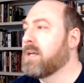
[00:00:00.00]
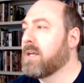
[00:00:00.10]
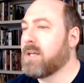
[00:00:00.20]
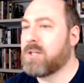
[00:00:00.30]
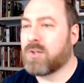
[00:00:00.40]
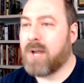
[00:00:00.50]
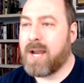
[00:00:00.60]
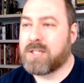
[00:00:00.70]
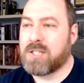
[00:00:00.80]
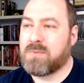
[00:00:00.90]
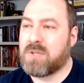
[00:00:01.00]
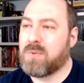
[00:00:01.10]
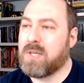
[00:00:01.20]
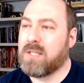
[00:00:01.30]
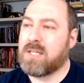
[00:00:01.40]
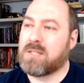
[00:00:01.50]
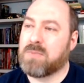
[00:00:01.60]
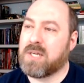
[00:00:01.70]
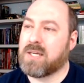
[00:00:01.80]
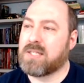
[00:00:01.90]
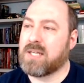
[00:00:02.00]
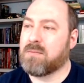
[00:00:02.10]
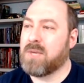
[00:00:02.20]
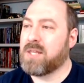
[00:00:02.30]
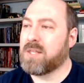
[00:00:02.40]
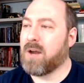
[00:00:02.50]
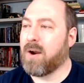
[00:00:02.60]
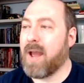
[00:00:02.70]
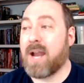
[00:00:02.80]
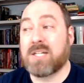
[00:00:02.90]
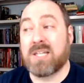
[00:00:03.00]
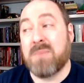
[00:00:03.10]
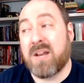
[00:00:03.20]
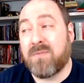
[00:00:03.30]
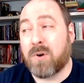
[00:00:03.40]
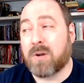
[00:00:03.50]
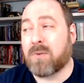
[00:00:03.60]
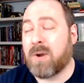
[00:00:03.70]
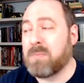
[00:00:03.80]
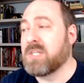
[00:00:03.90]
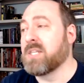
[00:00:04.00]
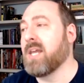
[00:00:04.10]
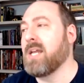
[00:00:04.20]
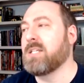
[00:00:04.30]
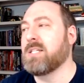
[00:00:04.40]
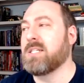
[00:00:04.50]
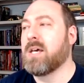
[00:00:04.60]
Interactions between these beings in myth are actually metaphorical representations